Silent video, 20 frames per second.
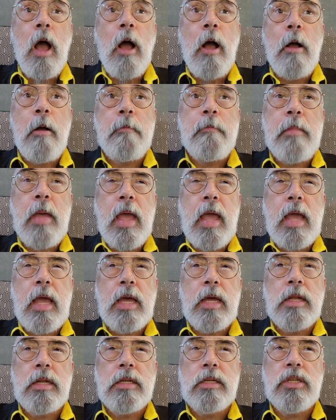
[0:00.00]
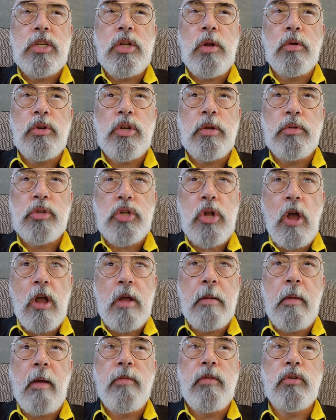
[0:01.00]
You know, she was
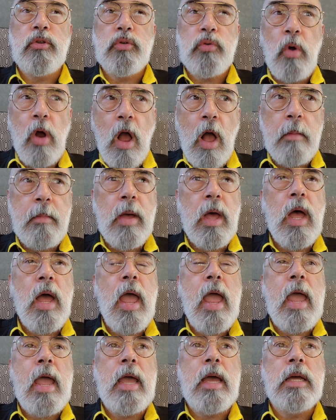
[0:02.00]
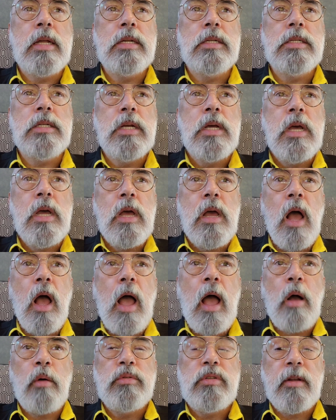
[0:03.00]
talking about the trauma and
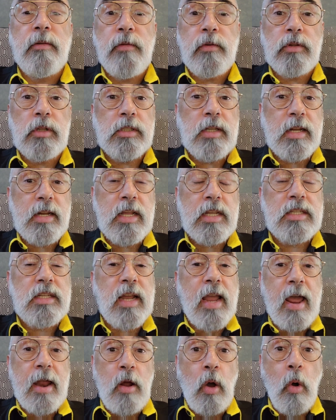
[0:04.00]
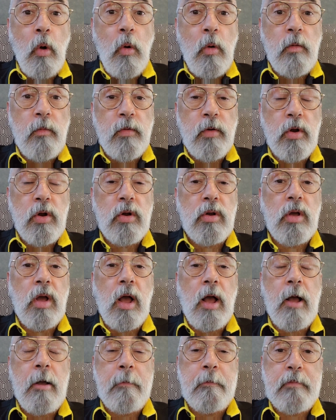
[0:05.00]
how difficult it is to get over
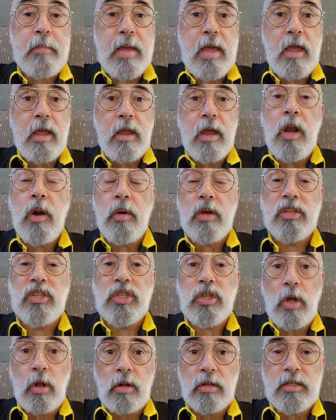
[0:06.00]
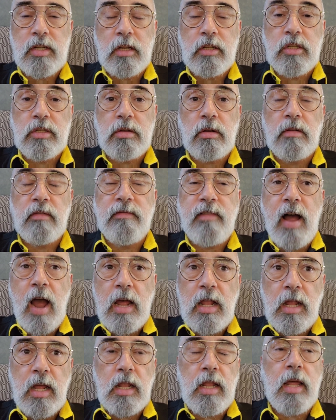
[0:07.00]
being, you know, assaulted so
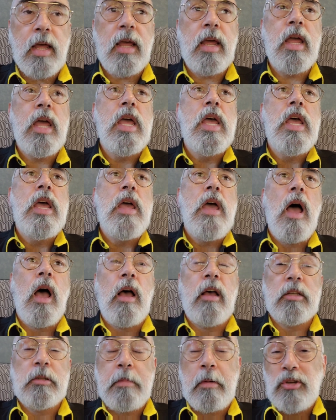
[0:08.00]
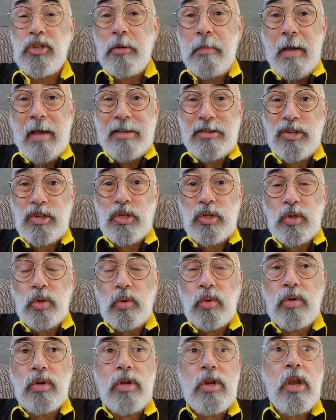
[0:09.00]
violently, especially by a
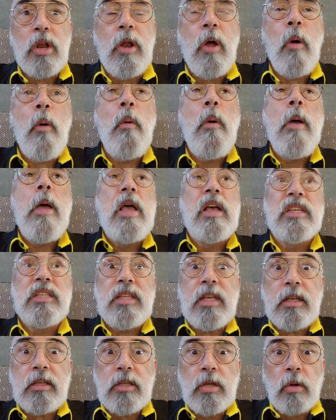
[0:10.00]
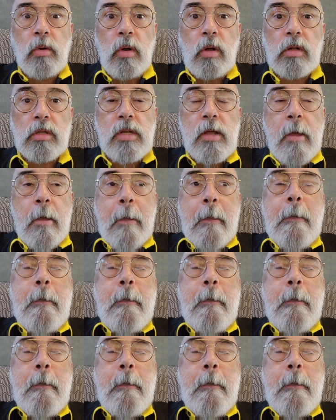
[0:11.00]
student, you know, 6-year-old.